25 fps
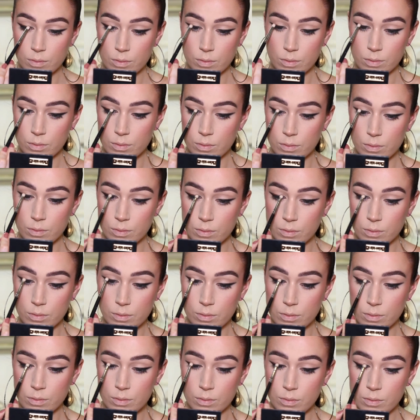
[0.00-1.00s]

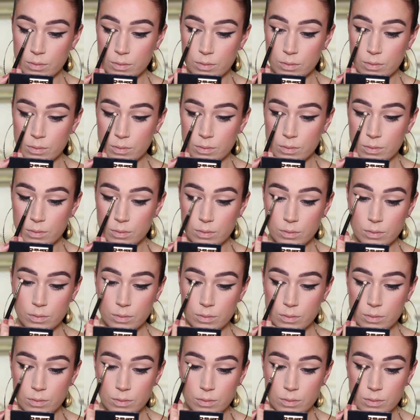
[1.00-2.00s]

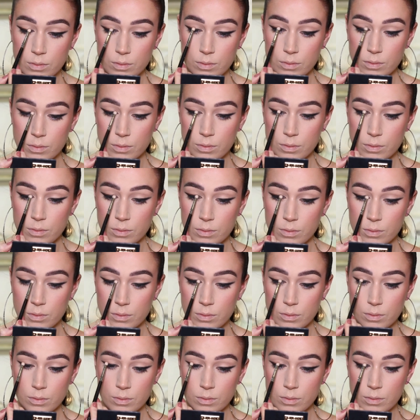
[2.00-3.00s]

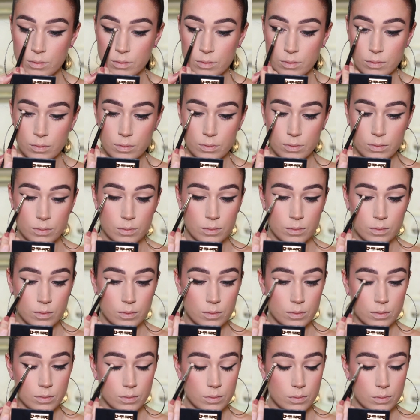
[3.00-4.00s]

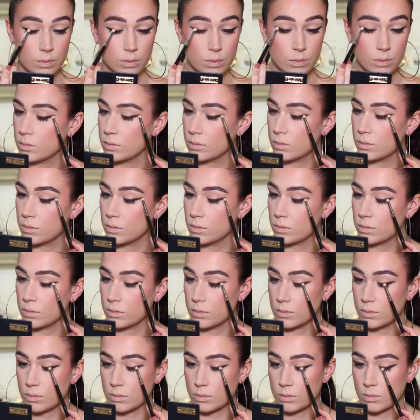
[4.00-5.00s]

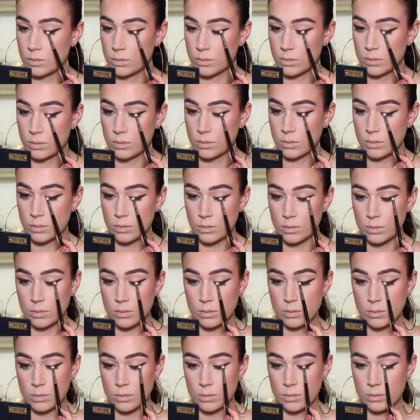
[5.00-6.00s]

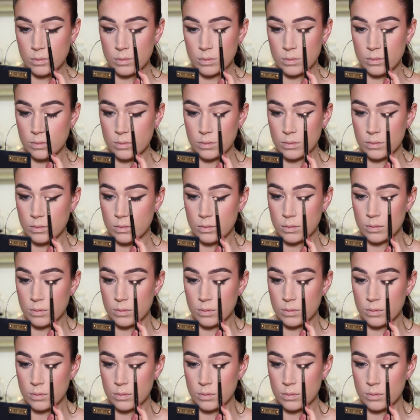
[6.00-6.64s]
(no one is talking)